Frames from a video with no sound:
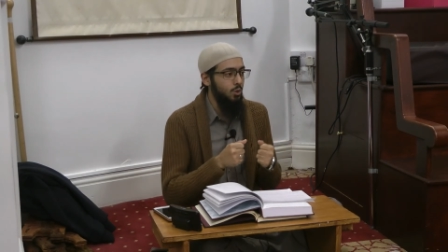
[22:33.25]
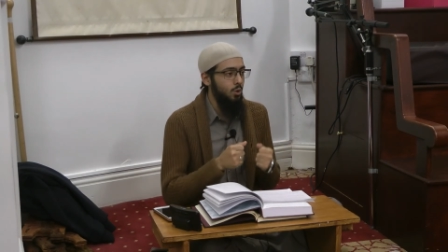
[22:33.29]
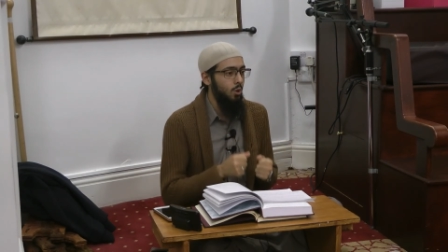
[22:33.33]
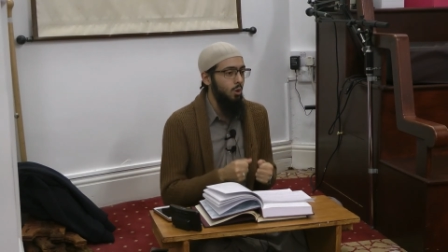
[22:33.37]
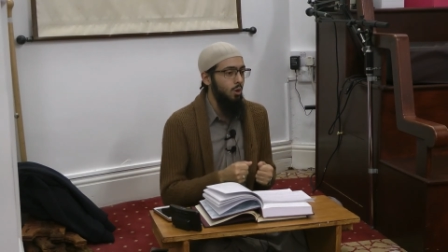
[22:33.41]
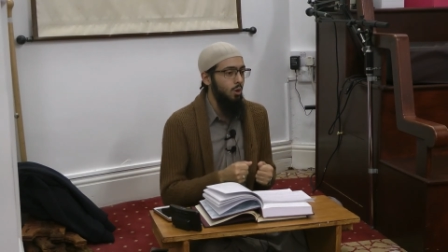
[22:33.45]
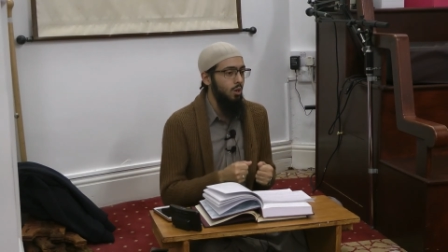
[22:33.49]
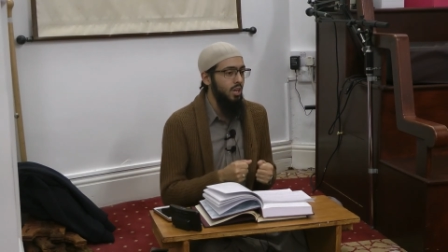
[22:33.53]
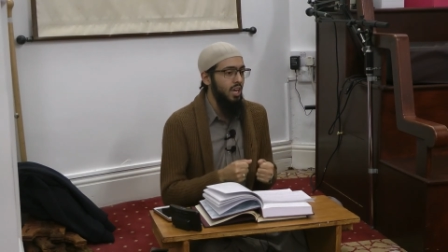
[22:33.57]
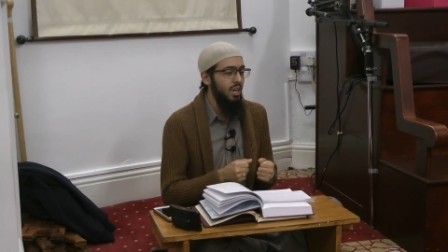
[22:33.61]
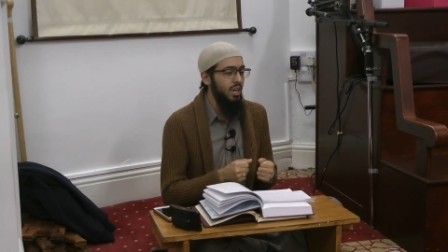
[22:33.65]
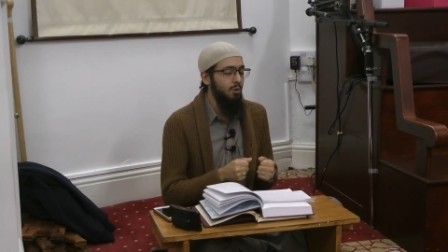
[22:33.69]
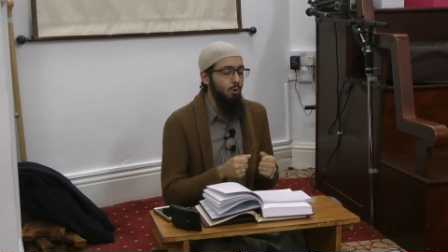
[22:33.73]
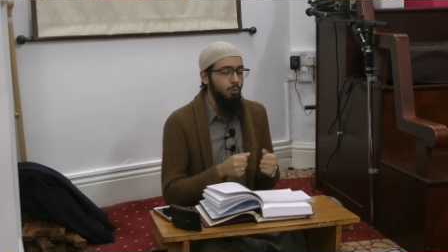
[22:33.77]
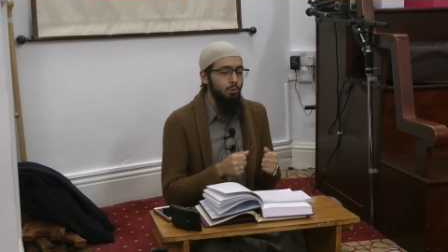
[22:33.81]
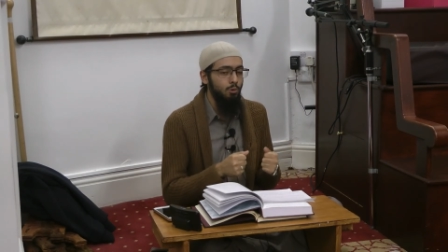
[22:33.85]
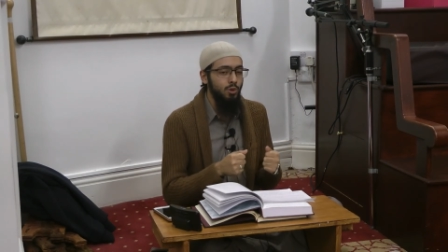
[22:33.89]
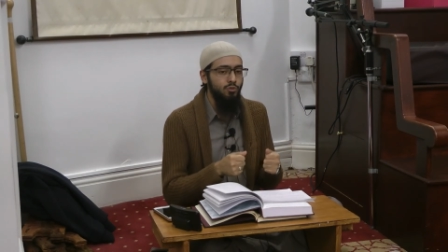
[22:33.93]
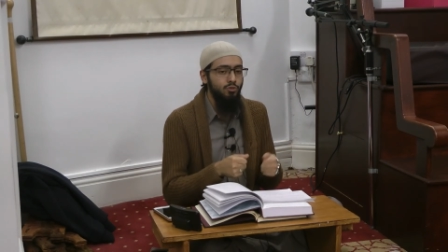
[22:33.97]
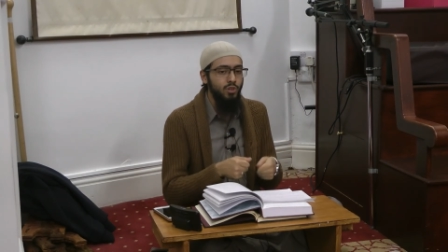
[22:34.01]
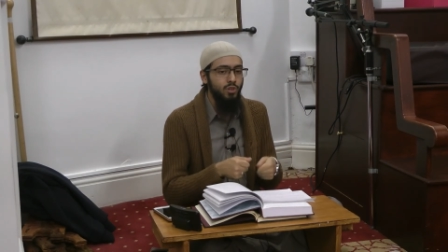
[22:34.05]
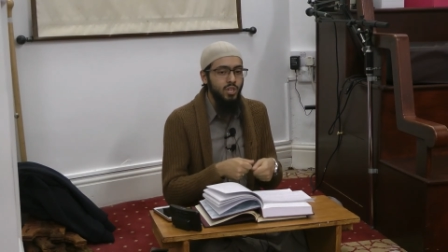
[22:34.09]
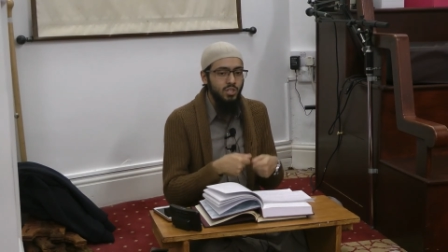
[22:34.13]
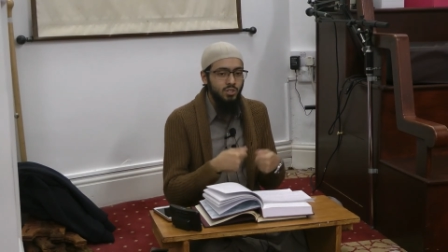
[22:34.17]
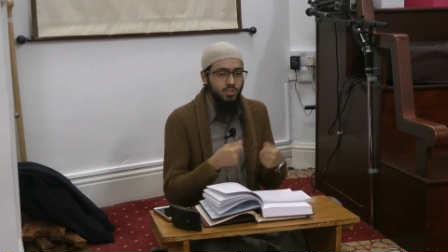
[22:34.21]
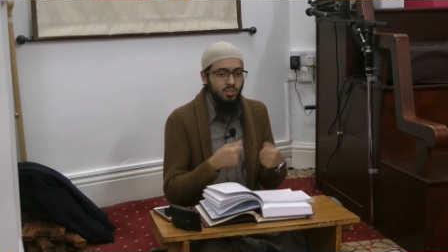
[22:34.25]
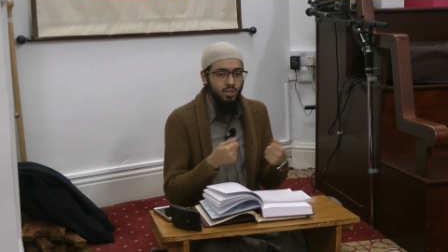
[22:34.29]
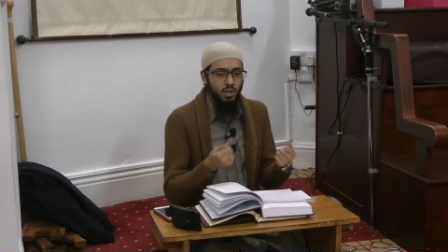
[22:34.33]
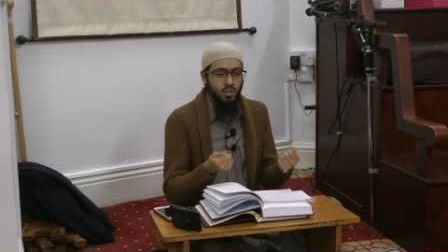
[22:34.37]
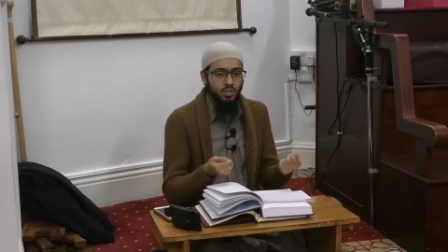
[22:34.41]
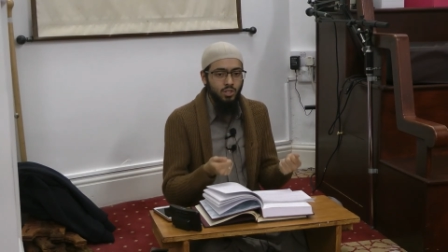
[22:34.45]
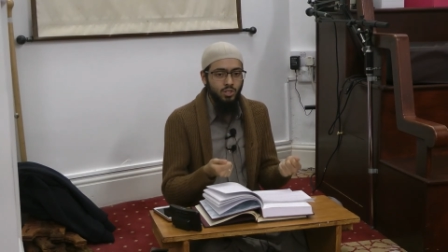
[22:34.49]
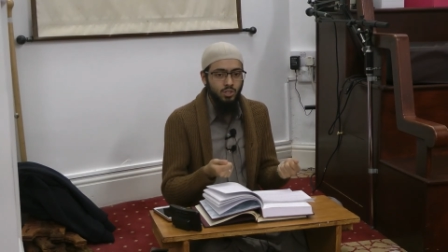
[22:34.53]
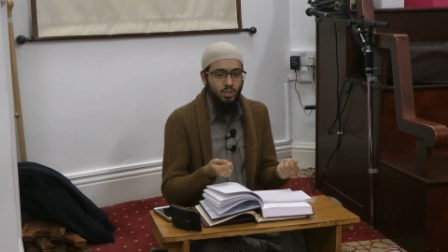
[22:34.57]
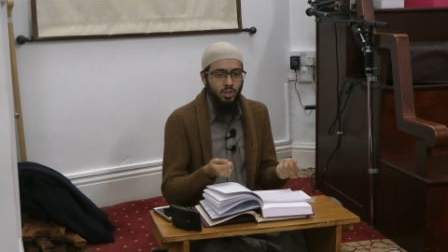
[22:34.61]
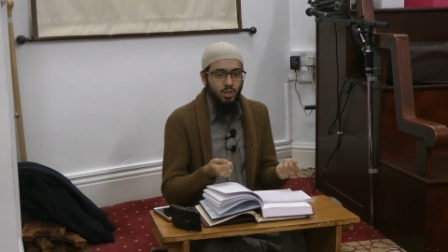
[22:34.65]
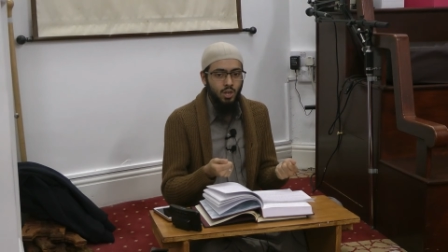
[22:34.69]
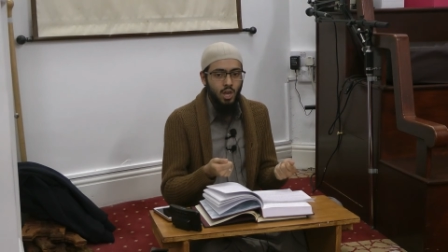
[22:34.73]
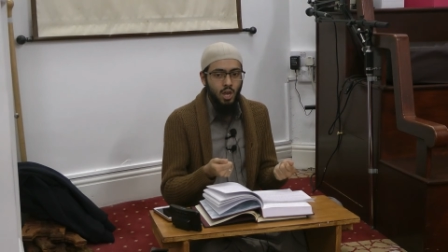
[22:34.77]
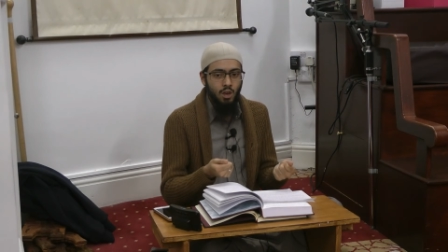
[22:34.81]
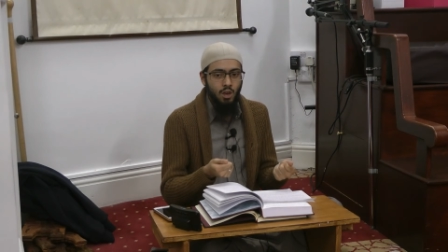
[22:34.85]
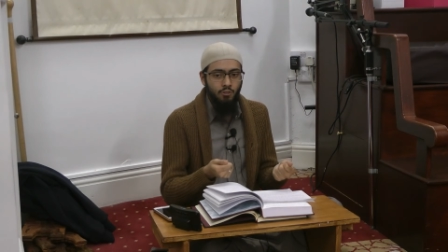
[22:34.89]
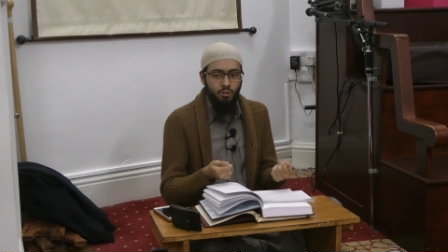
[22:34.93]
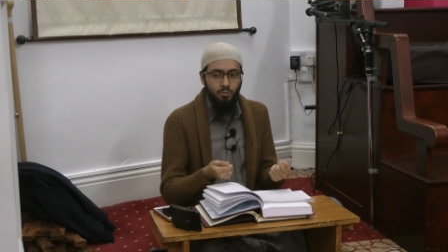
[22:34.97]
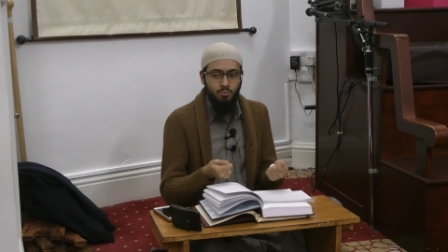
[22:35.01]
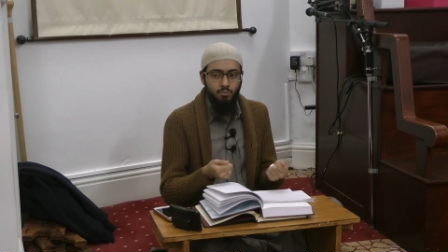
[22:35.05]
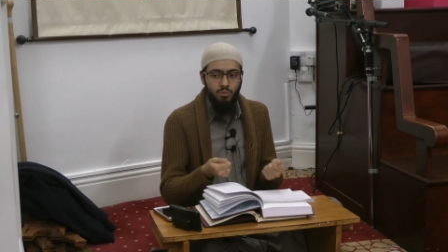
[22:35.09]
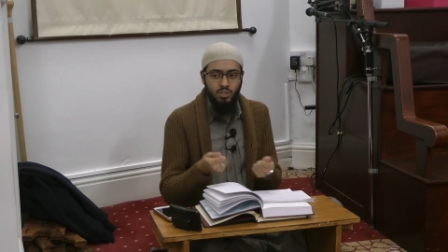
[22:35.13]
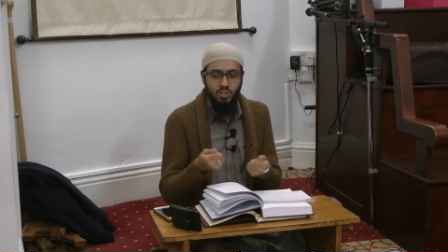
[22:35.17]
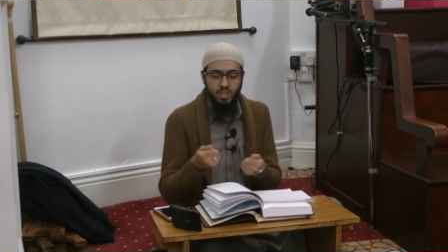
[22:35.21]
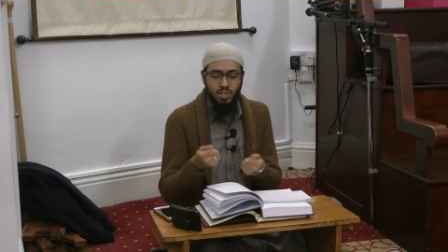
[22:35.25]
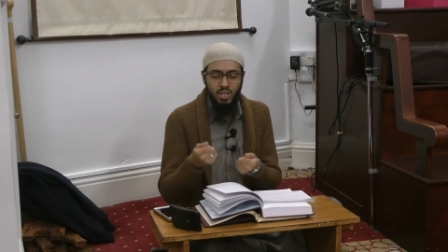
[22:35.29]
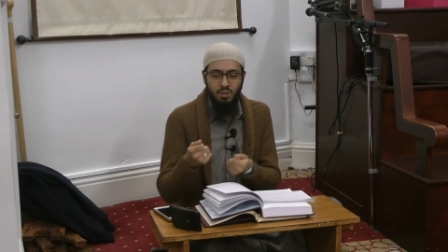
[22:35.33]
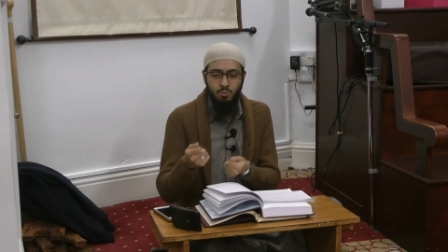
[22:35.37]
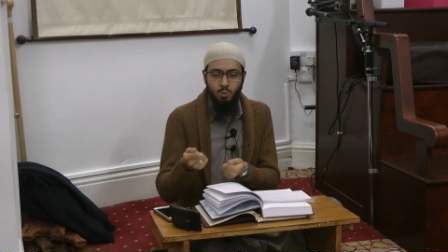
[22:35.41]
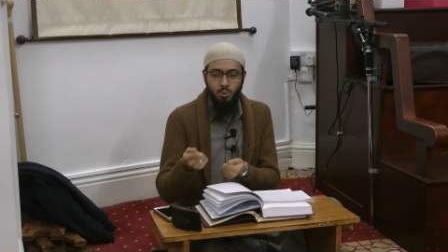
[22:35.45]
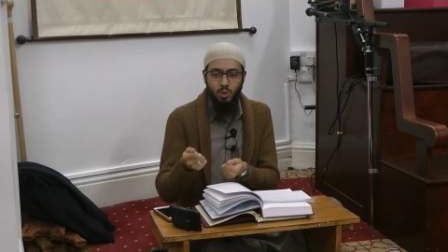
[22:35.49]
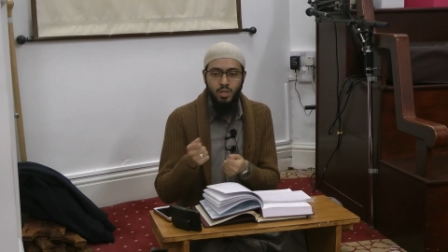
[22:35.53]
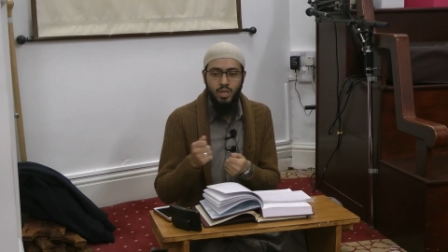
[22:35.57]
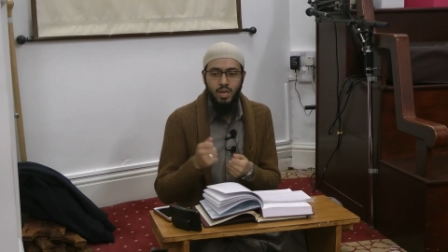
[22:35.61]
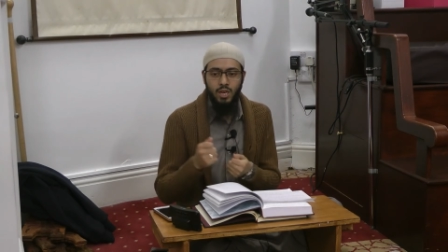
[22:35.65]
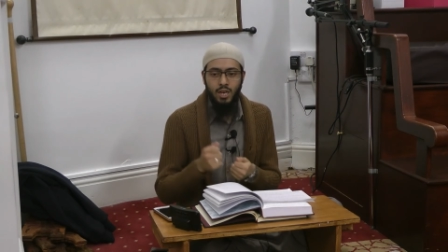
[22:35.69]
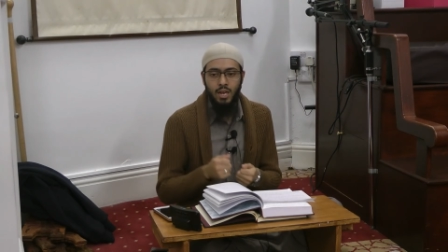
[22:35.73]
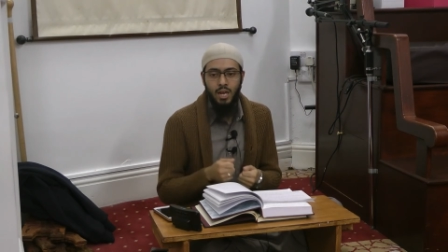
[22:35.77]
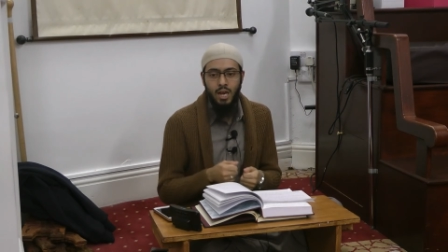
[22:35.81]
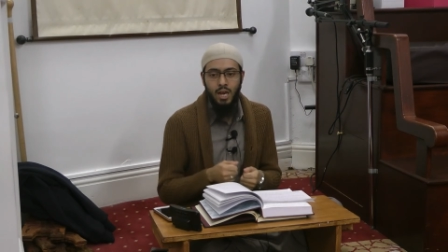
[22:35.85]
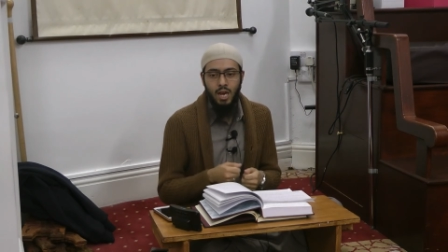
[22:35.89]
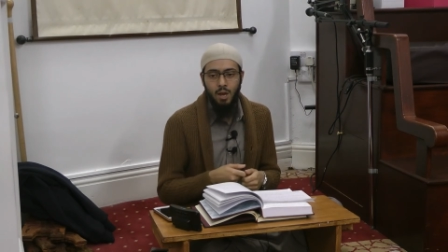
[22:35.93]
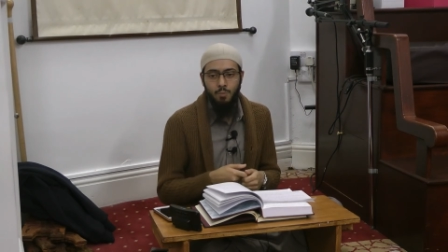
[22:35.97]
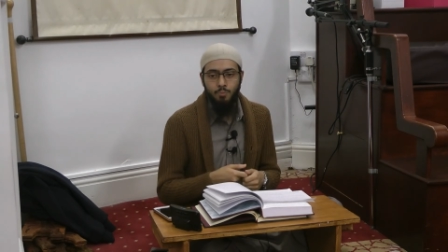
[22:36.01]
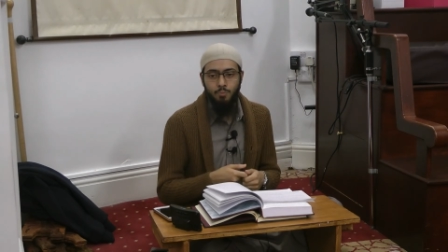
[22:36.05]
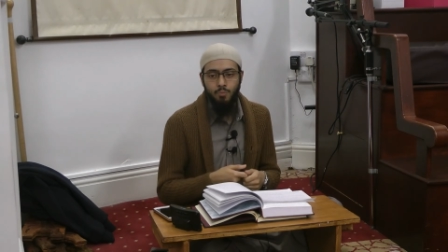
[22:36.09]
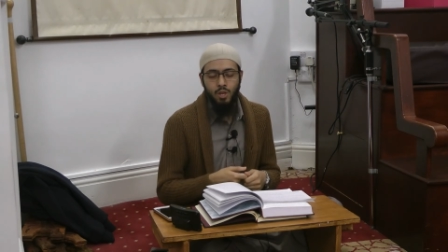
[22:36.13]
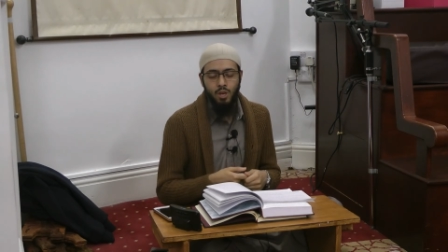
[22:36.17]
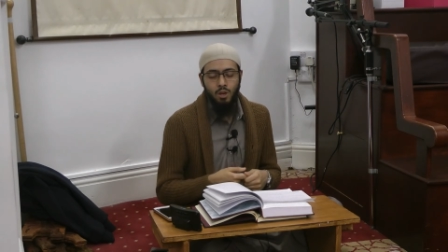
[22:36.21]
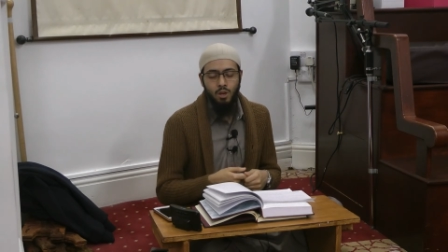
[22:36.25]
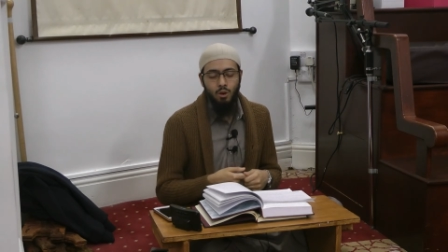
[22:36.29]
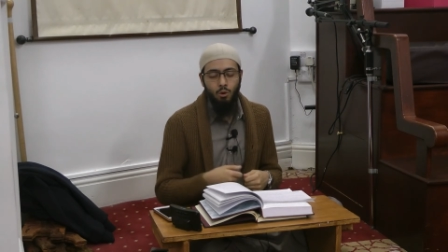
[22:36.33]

all in what we researched from this ilmul kalam,